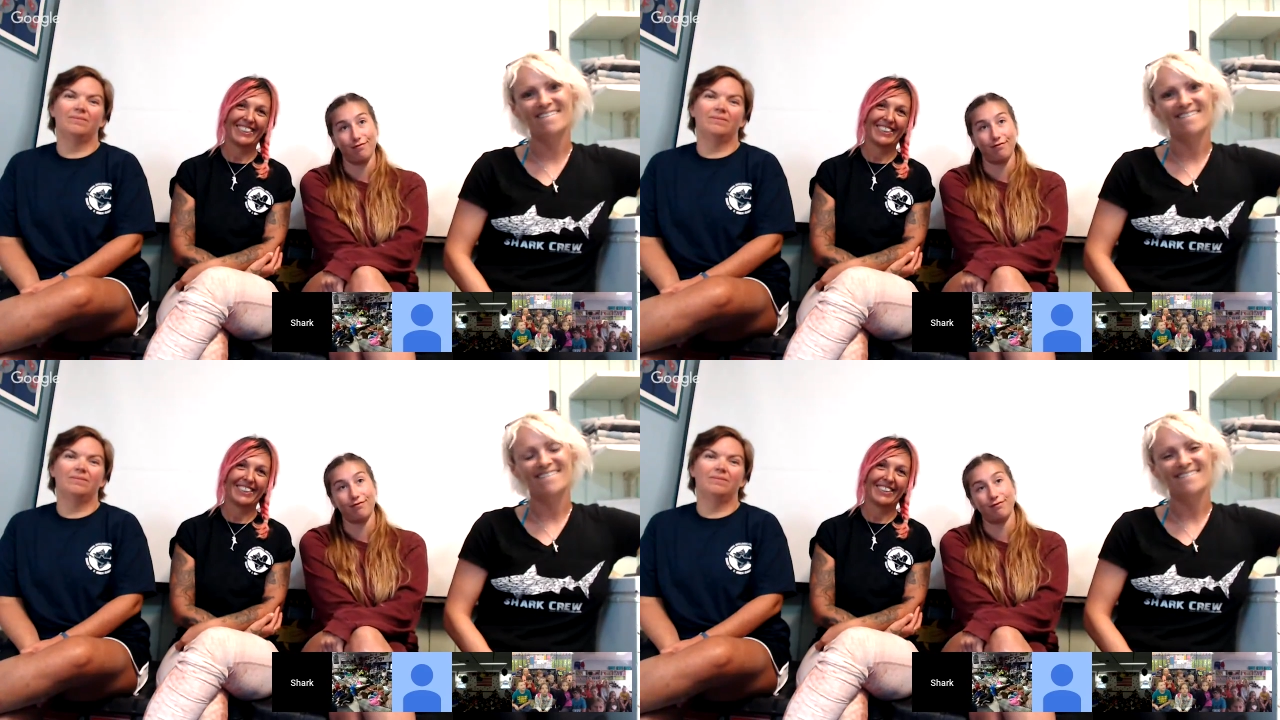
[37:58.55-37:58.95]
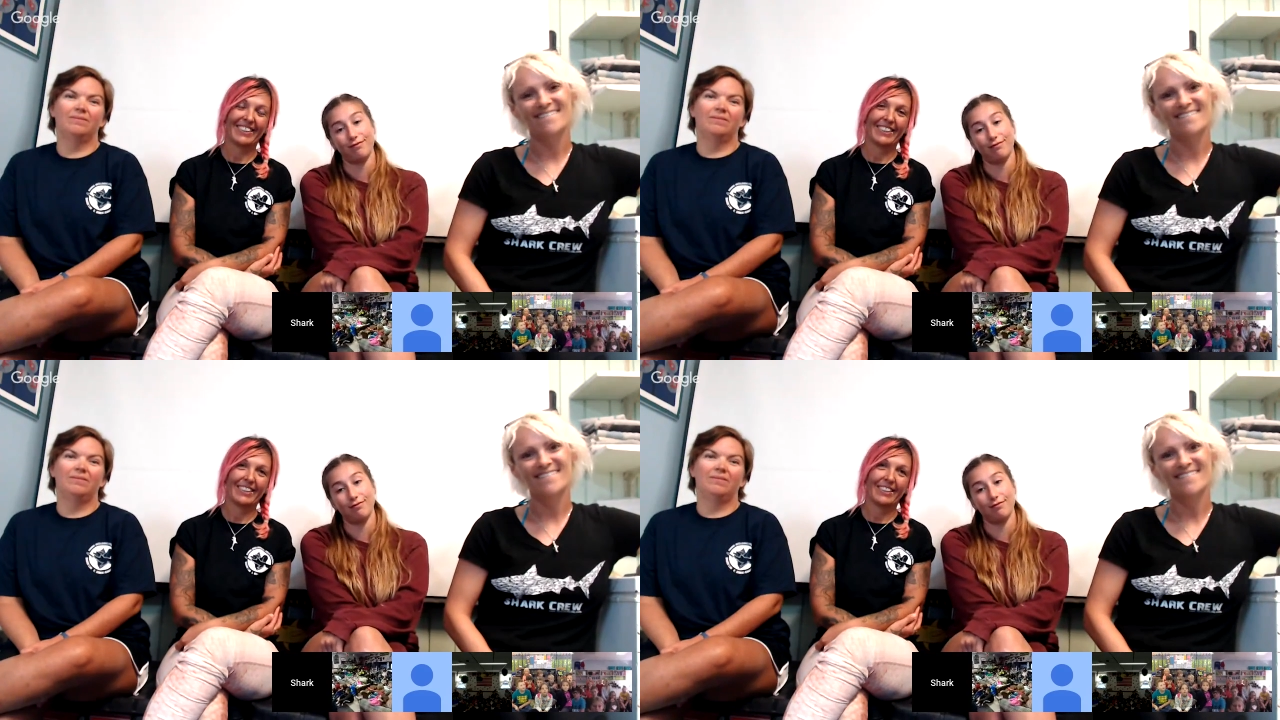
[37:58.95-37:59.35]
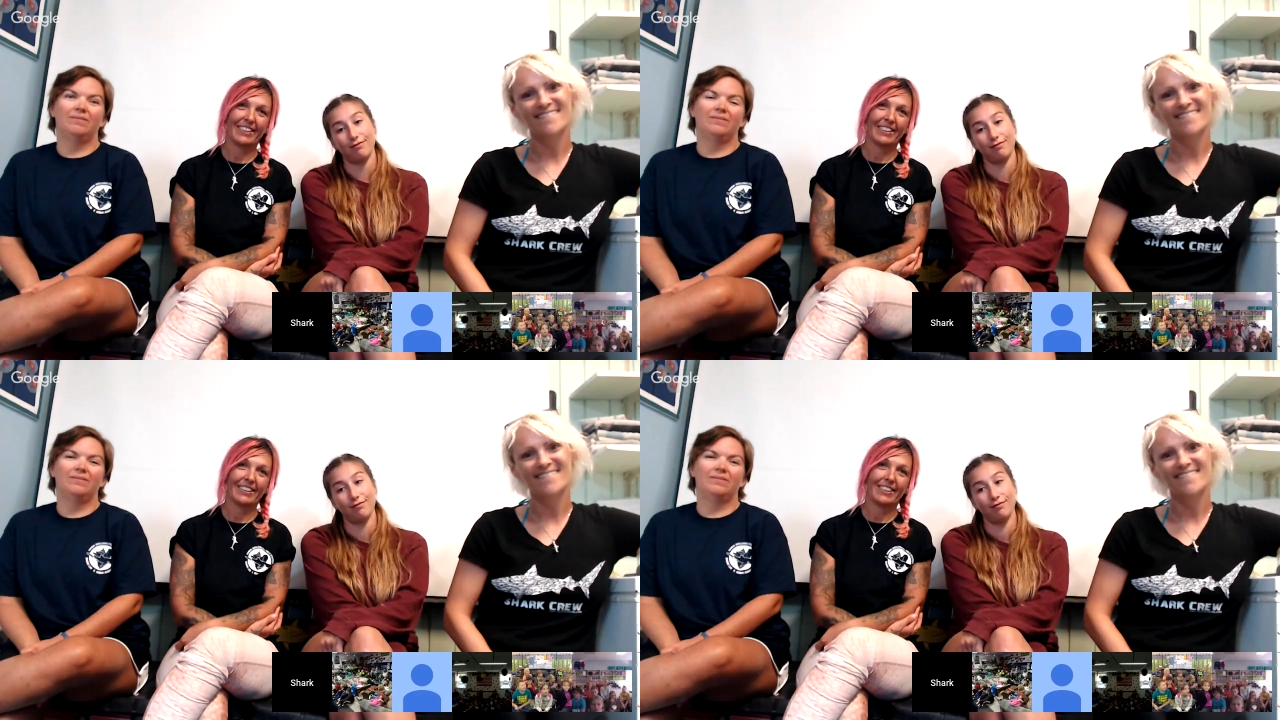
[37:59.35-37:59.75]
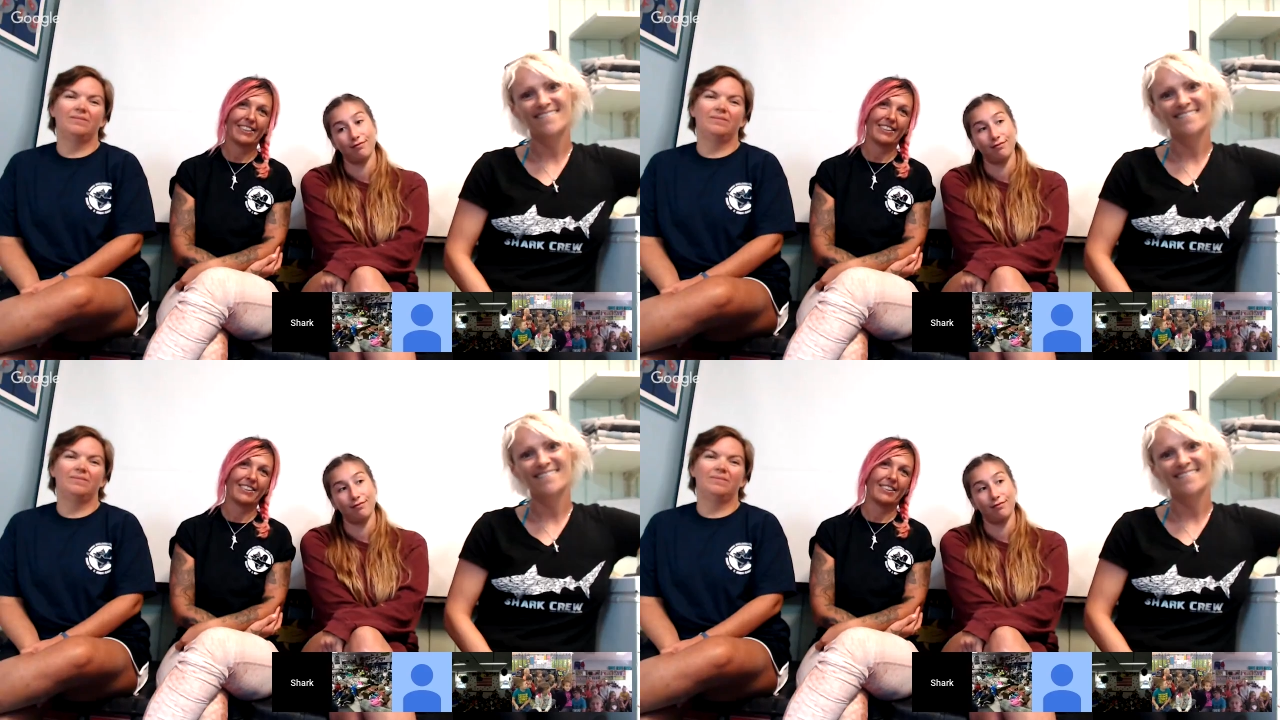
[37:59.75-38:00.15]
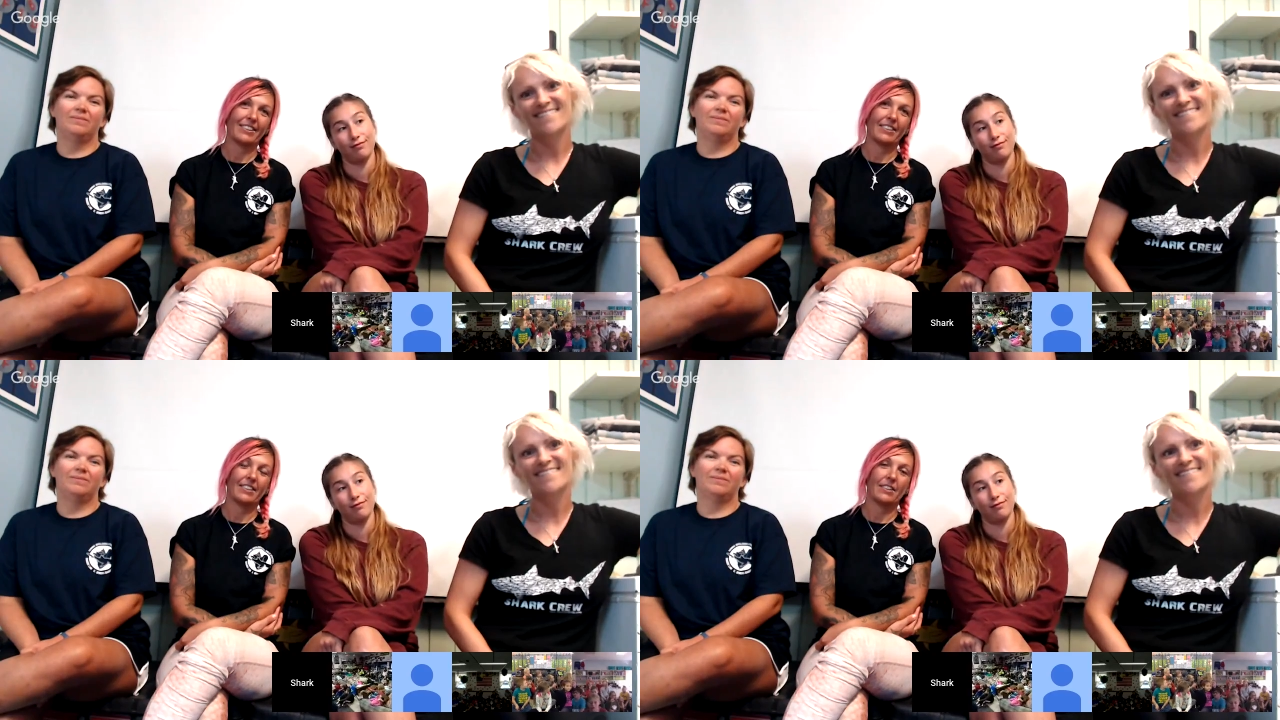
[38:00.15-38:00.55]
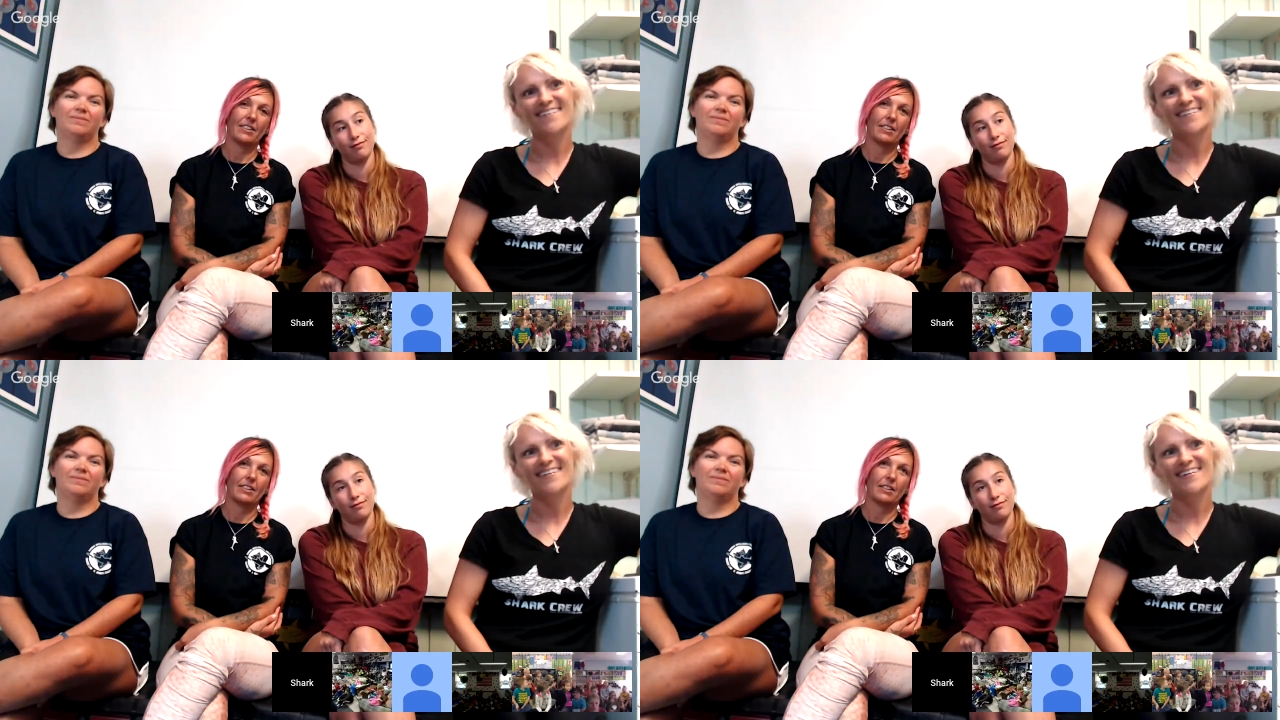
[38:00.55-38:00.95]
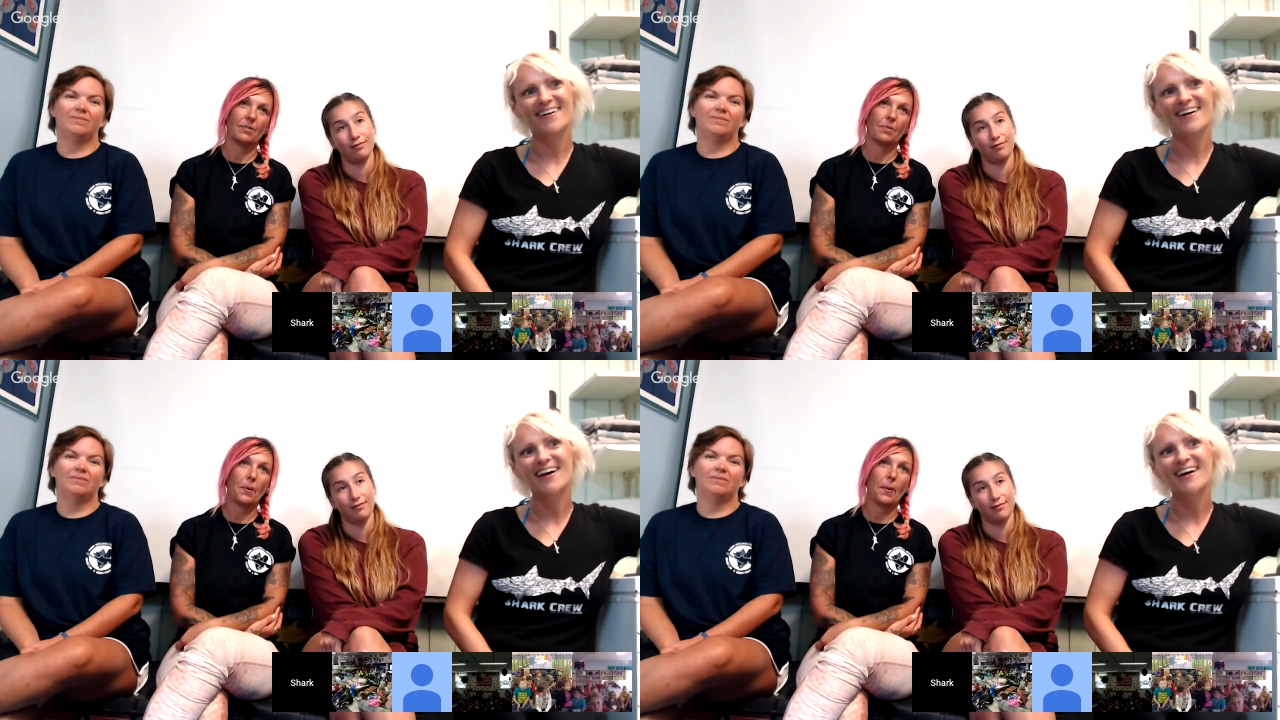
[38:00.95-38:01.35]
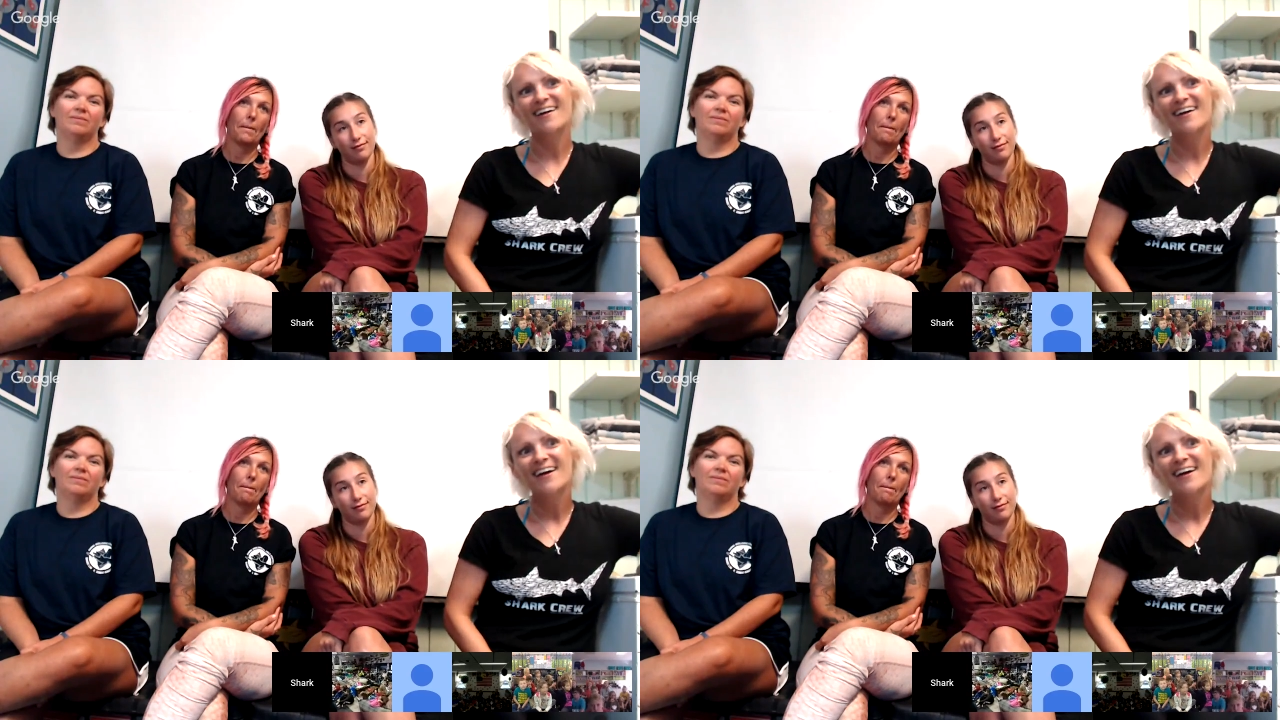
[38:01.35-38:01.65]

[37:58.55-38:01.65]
No one is speaking in this clip.